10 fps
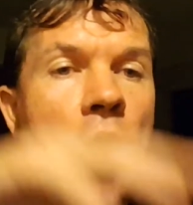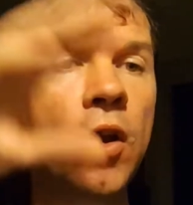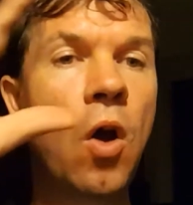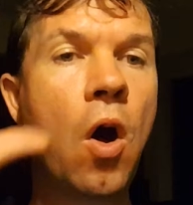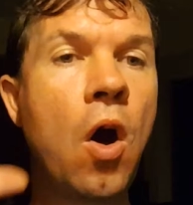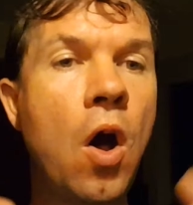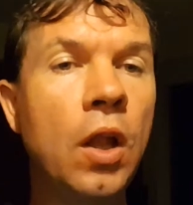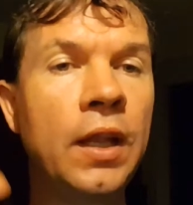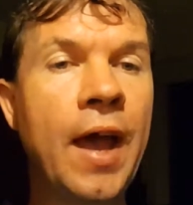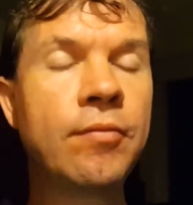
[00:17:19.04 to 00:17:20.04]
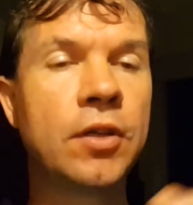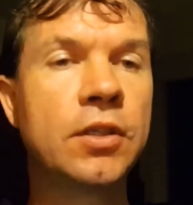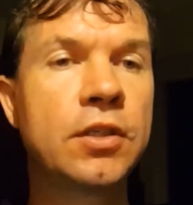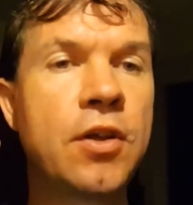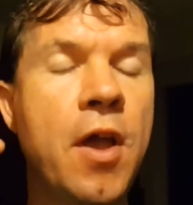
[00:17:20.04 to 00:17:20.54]
on all
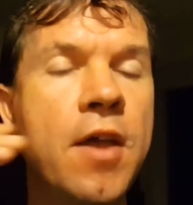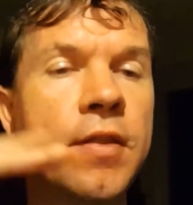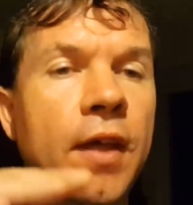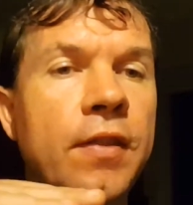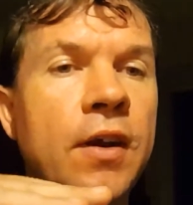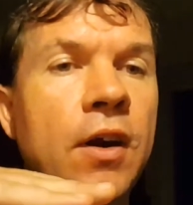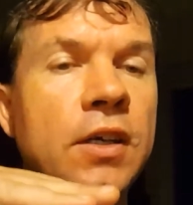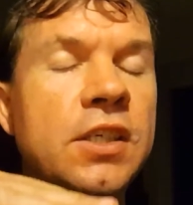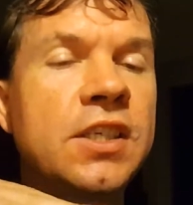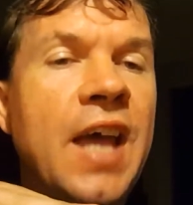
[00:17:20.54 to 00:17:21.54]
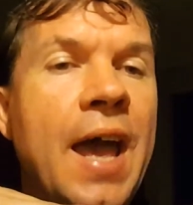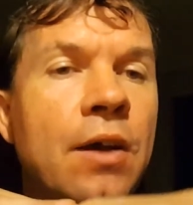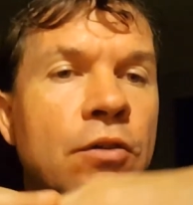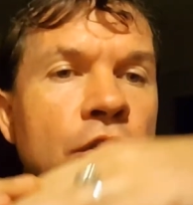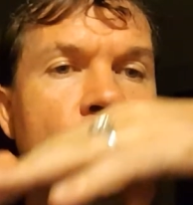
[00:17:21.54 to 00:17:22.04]
levels. That there are
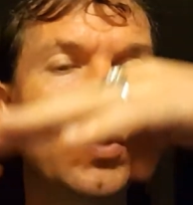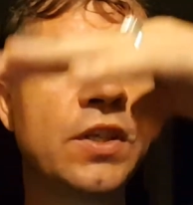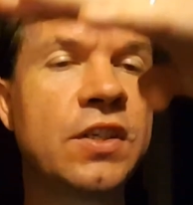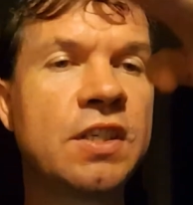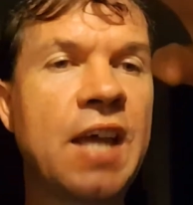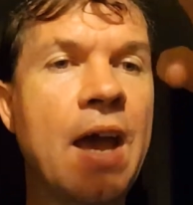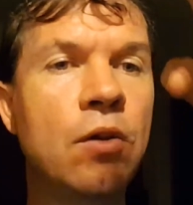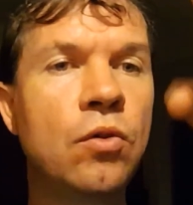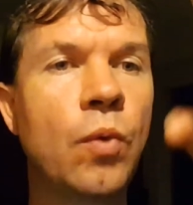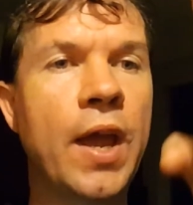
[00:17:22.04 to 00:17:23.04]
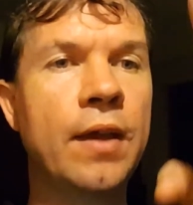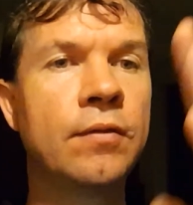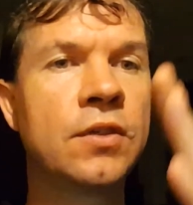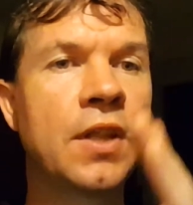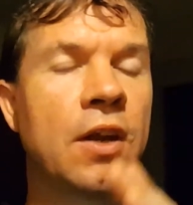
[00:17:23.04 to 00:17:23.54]
sounds with sound
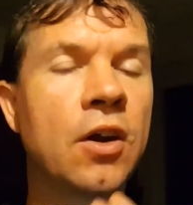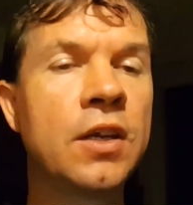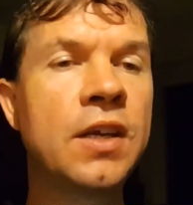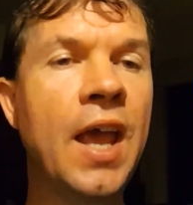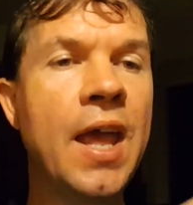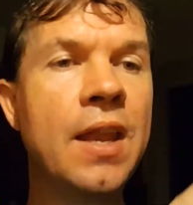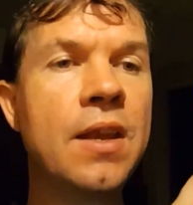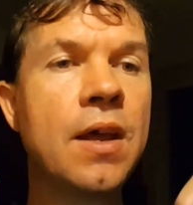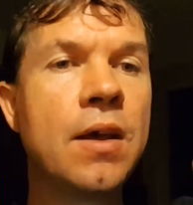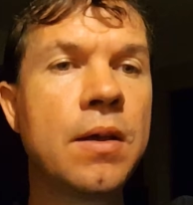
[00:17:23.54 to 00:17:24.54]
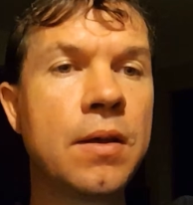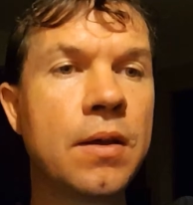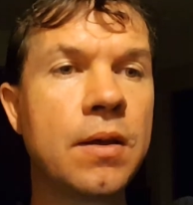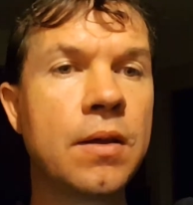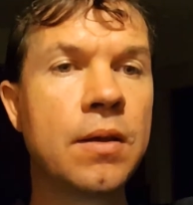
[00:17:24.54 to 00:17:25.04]
waves that are 10
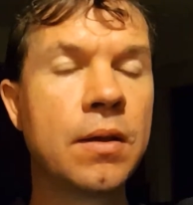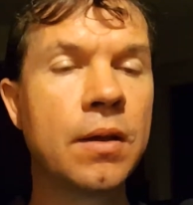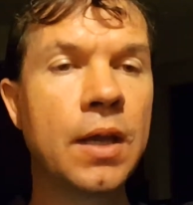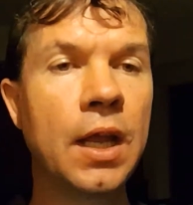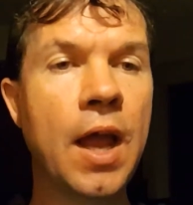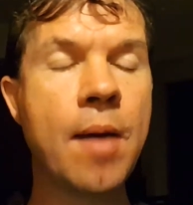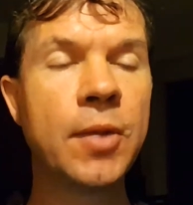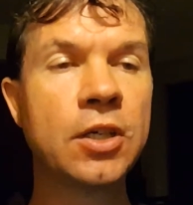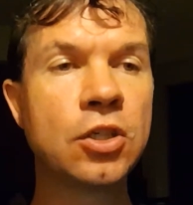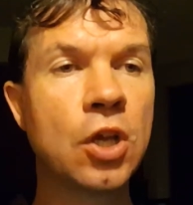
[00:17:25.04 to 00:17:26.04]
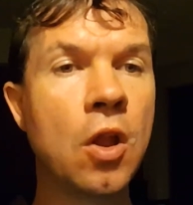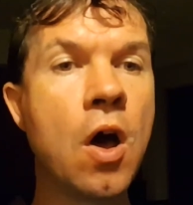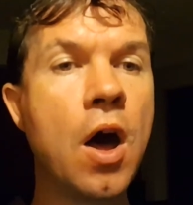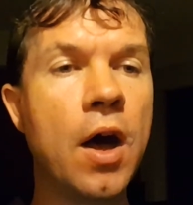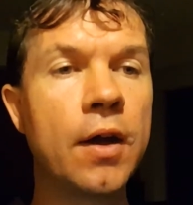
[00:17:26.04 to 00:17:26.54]
kilometers
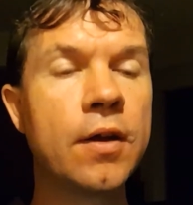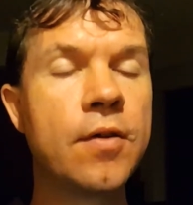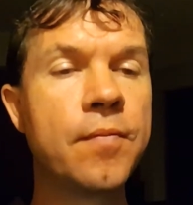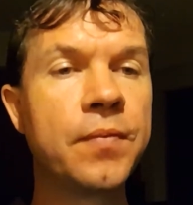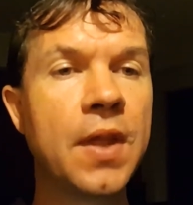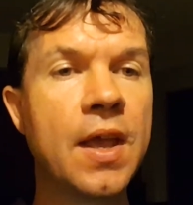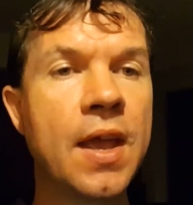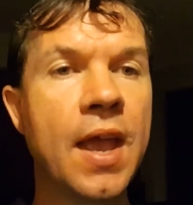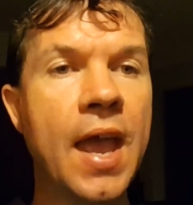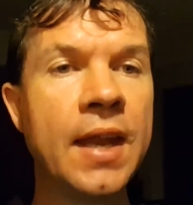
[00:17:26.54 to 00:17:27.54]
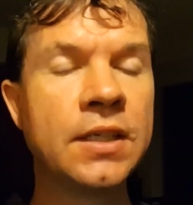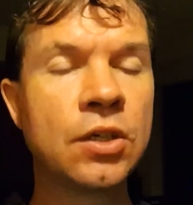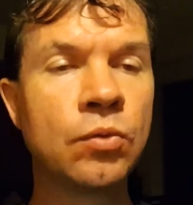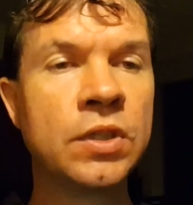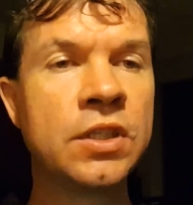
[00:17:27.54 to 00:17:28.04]
long. And as
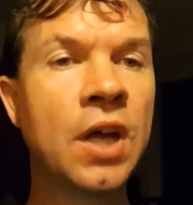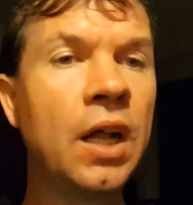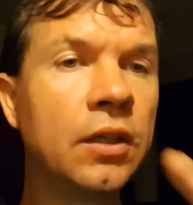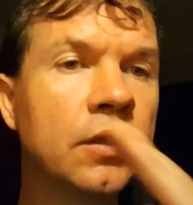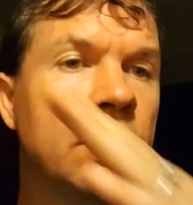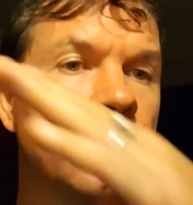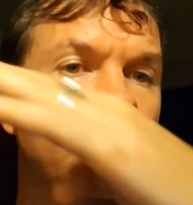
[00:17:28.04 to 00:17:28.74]
a result,